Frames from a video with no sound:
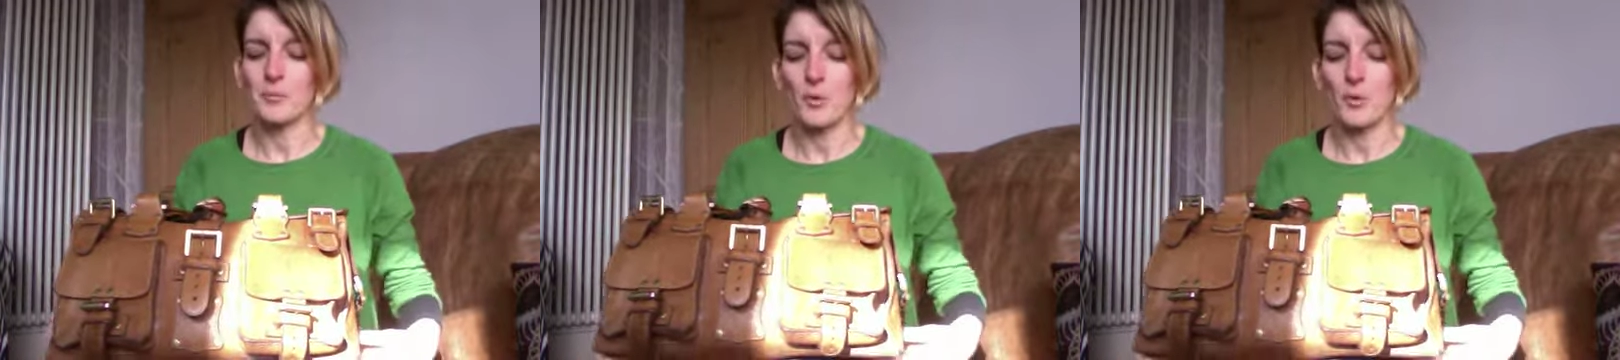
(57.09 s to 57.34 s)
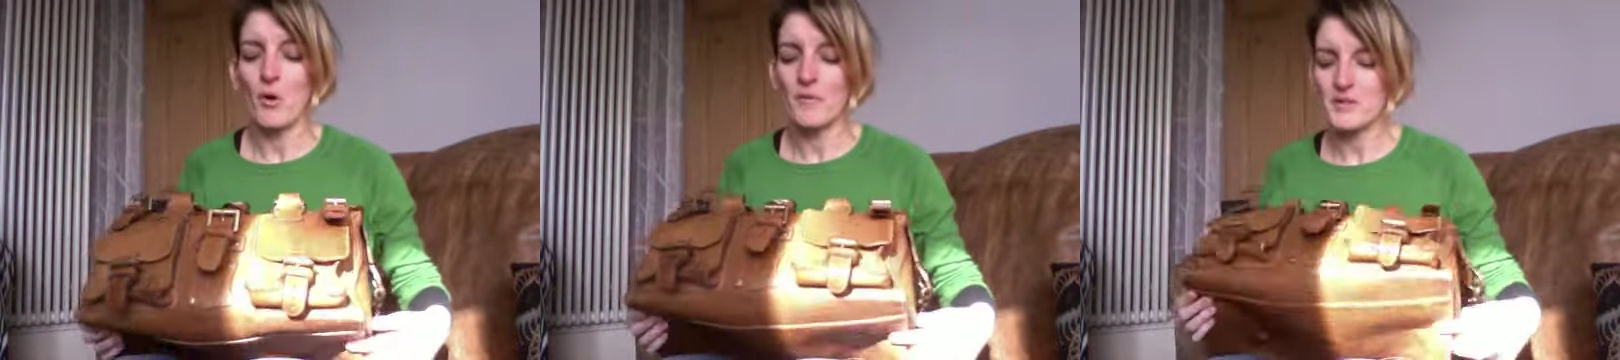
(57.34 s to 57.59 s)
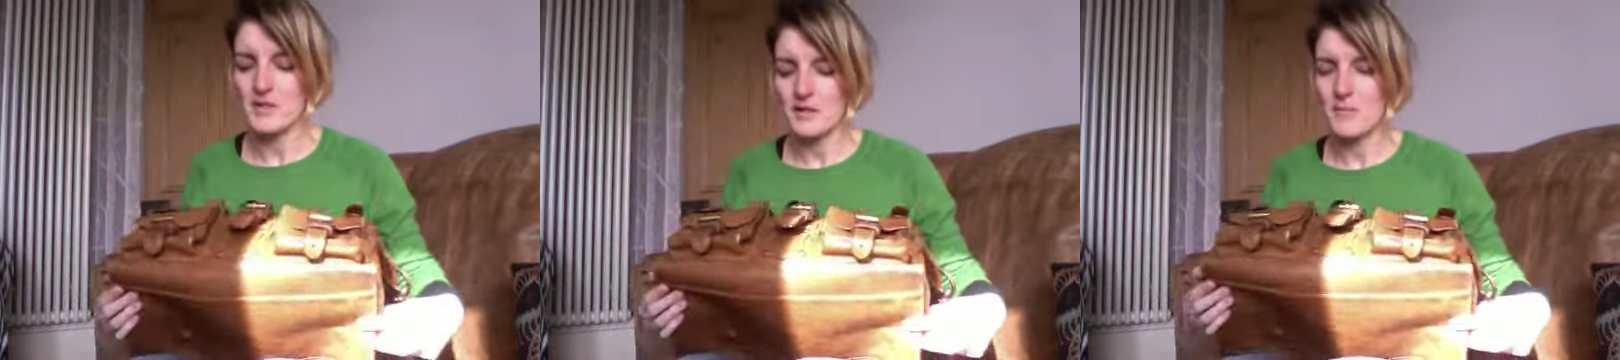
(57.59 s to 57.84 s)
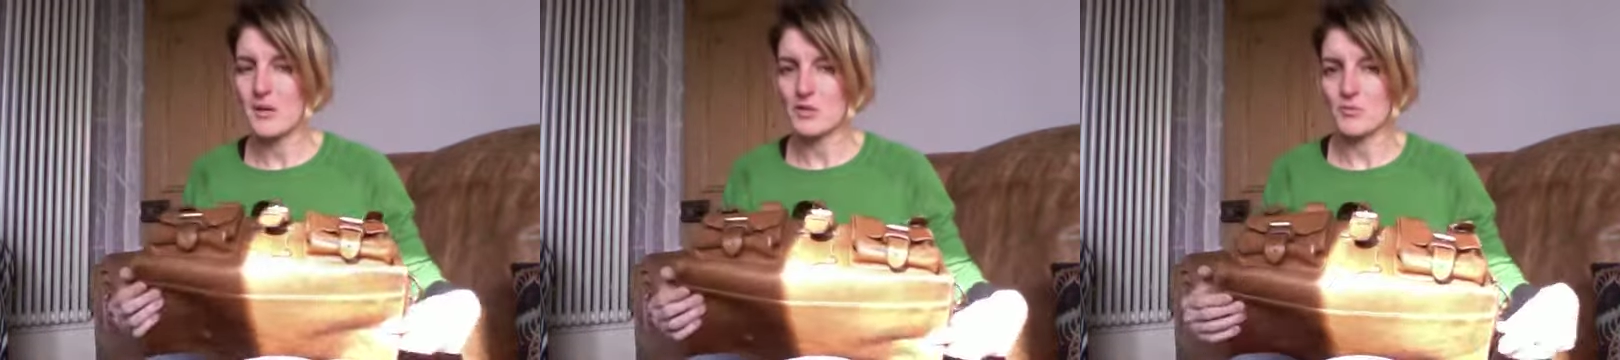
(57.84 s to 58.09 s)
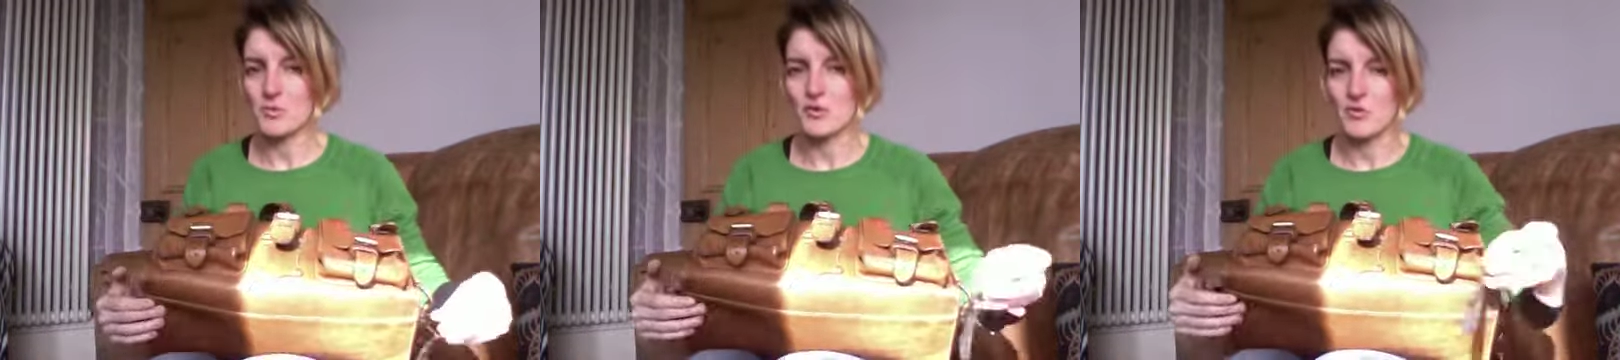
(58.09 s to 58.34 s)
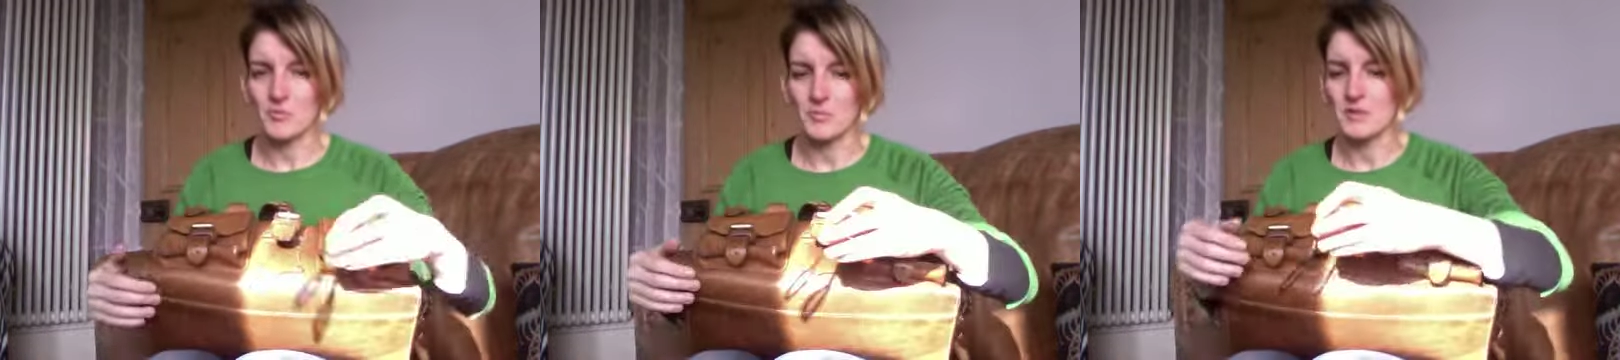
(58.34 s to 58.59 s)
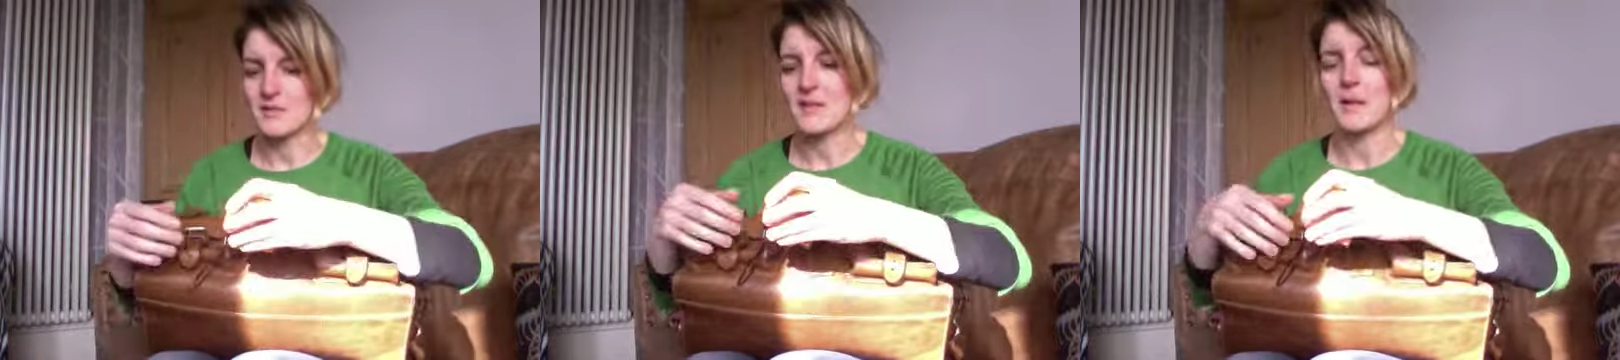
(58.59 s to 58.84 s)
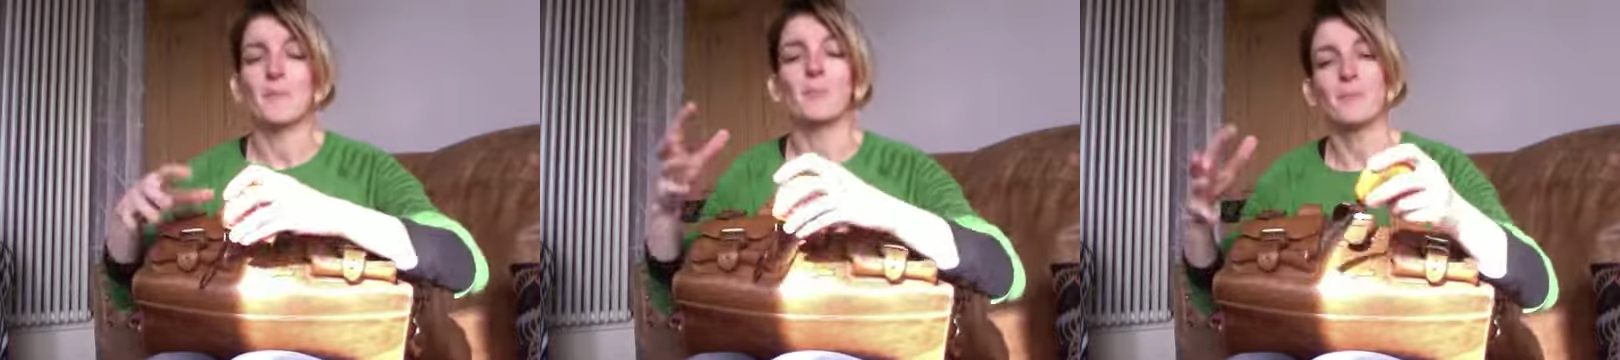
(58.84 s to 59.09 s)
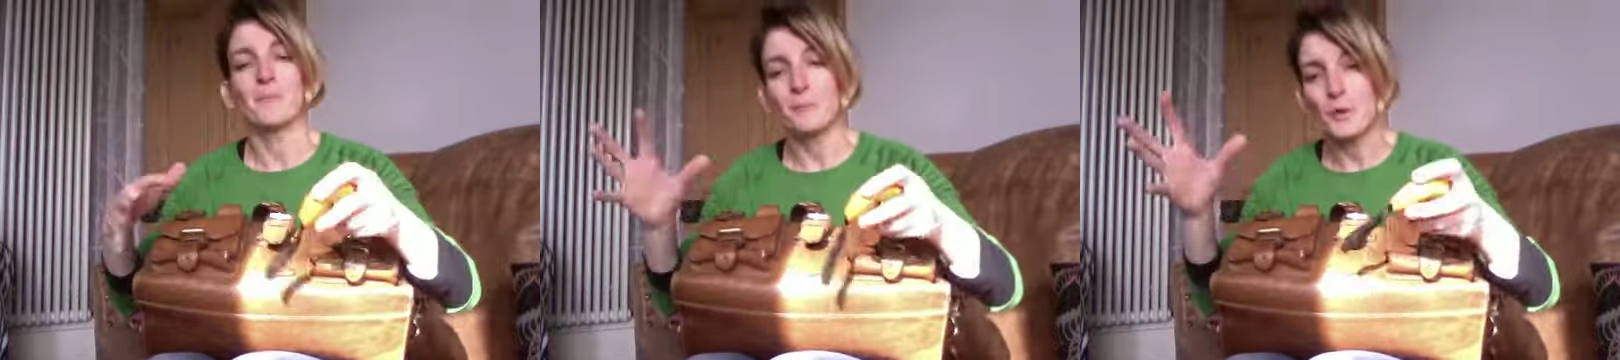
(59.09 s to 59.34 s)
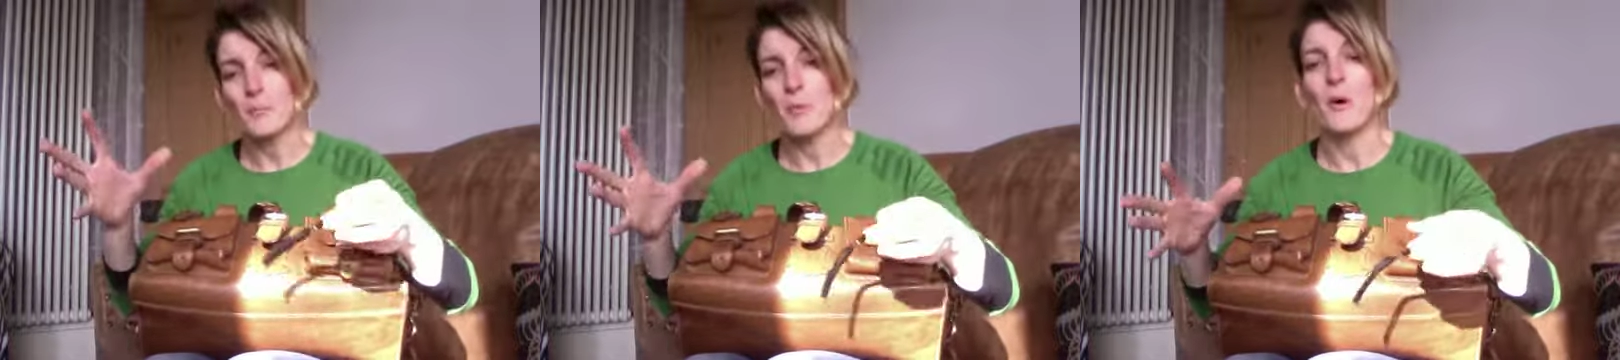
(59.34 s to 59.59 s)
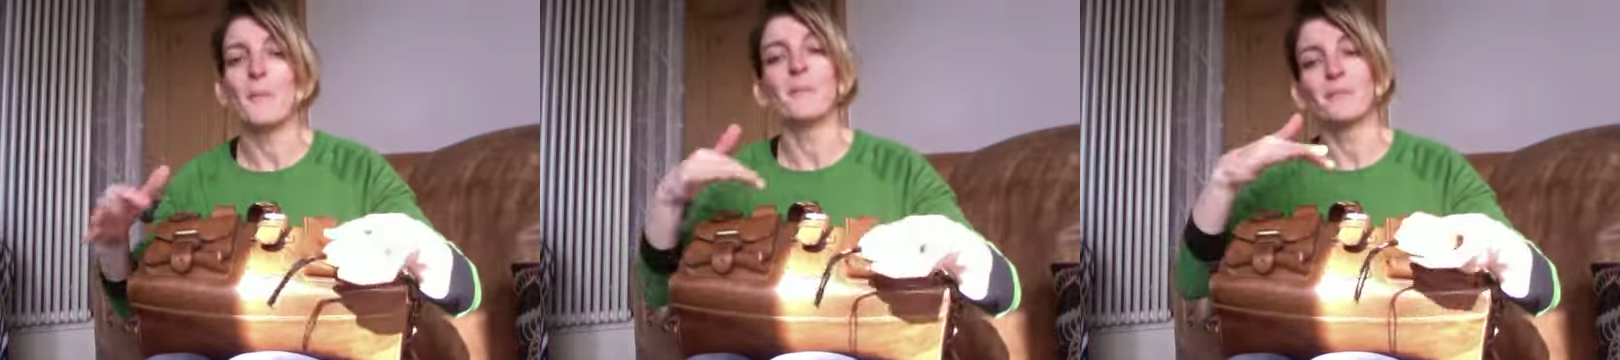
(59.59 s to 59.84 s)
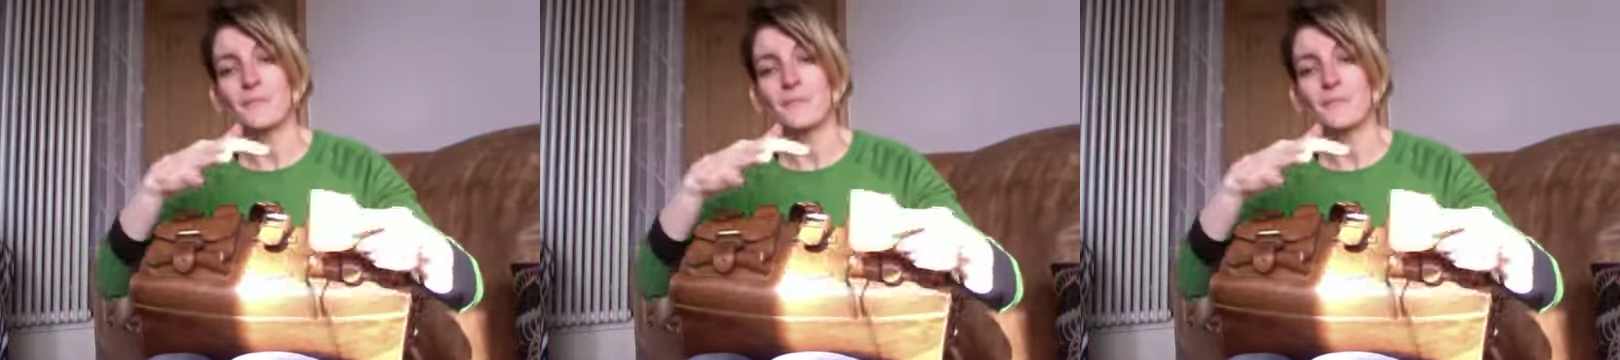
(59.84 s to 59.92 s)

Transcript: but obviously the measurements should be the same. But